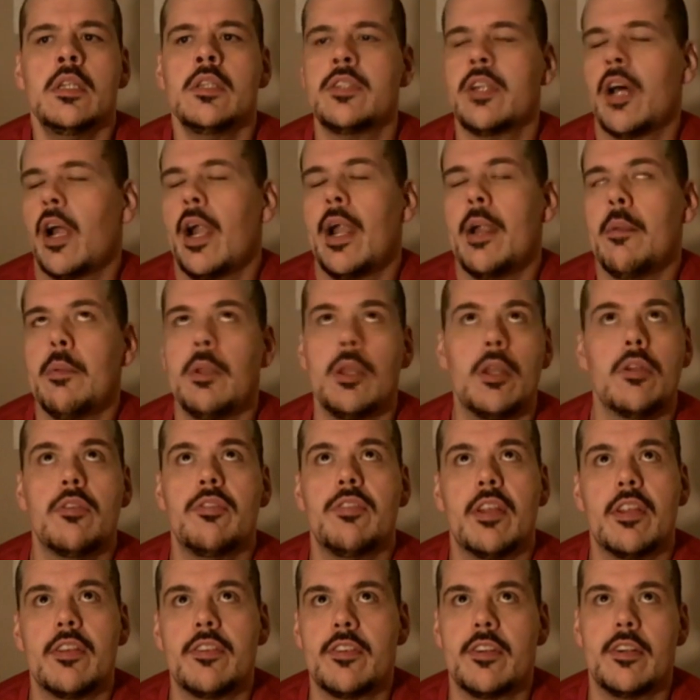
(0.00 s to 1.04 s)
Sorry, I'm a little
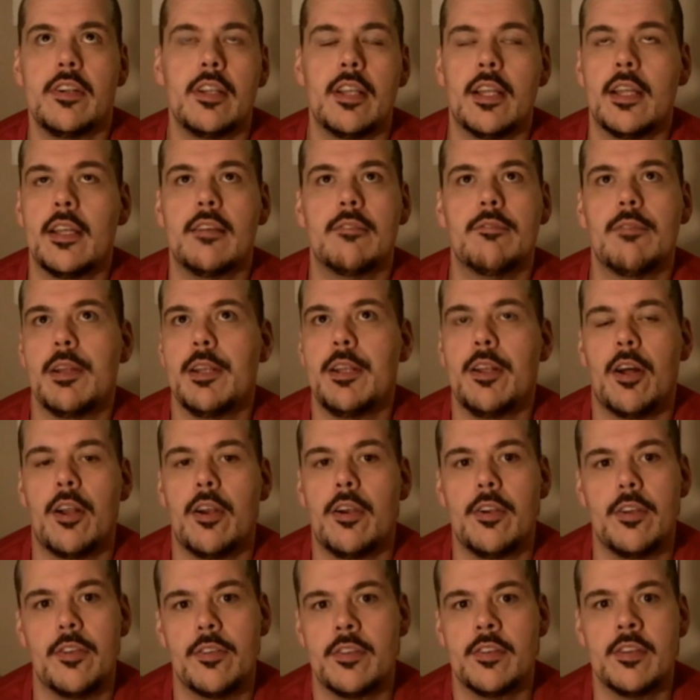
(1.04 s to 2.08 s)
flustered. Like, my
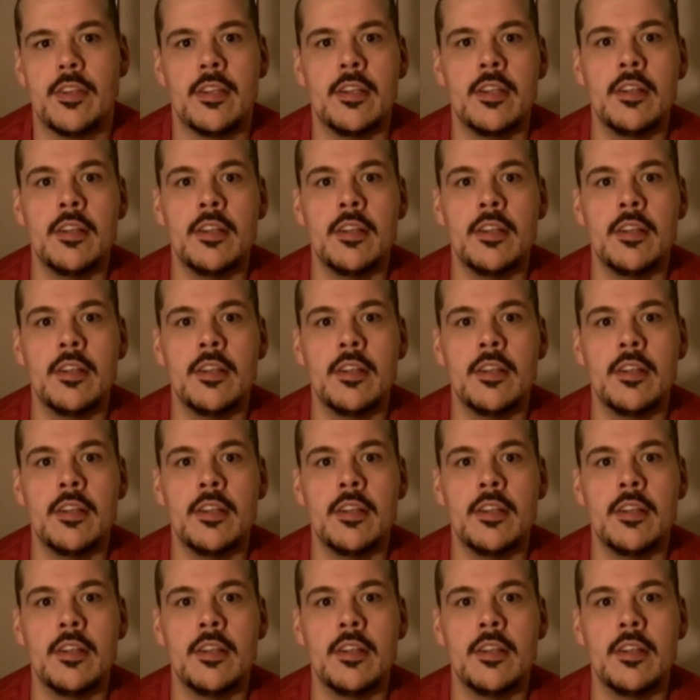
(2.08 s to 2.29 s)
daughter just